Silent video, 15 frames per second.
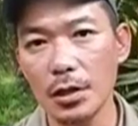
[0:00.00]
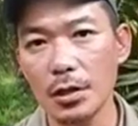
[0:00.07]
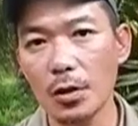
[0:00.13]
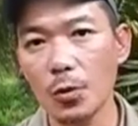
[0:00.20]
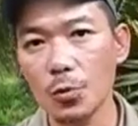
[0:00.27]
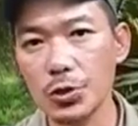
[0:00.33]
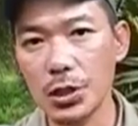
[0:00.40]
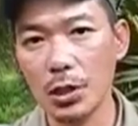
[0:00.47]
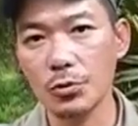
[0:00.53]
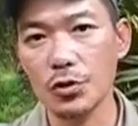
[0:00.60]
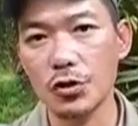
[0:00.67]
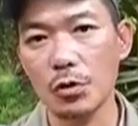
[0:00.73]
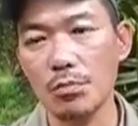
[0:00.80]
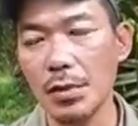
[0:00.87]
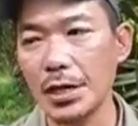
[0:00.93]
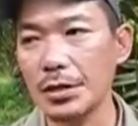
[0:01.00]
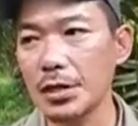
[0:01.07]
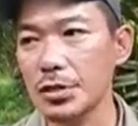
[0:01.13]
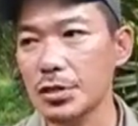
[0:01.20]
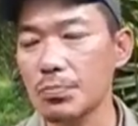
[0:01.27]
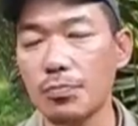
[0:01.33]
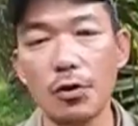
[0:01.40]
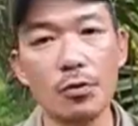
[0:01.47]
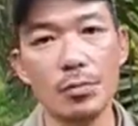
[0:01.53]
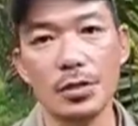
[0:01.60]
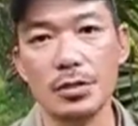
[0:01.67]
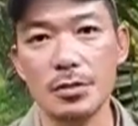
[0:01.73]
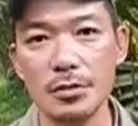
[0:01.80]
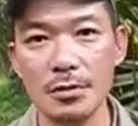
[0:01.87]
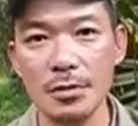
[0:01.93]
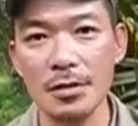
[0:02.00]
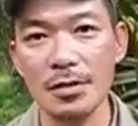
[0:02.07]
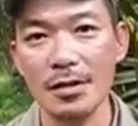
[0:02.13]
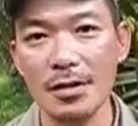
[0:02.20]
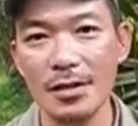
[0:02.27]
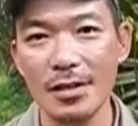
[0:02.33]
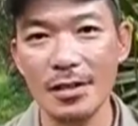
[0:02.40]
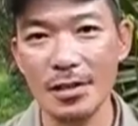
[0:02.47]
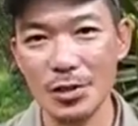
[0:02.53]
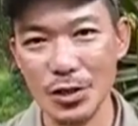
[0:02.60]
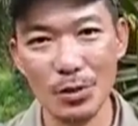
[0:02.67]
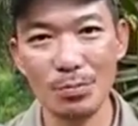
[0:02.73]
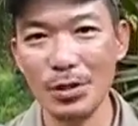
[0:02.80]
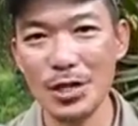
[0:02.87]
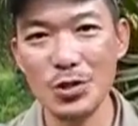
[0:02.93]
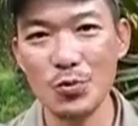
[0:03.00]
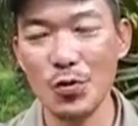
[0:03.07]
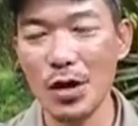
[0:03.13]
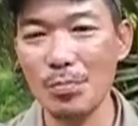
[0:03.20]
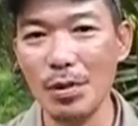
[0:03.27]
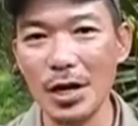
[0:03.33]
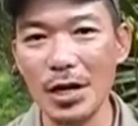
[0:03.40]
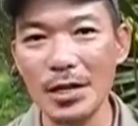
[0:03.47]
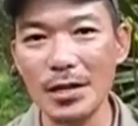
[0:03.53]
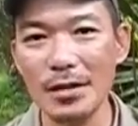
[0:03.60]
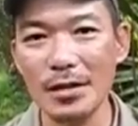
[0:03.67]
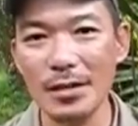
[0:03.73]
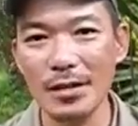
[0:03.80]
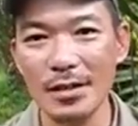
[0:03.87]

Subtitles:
it holds out tremendous promise. It is a place whereby,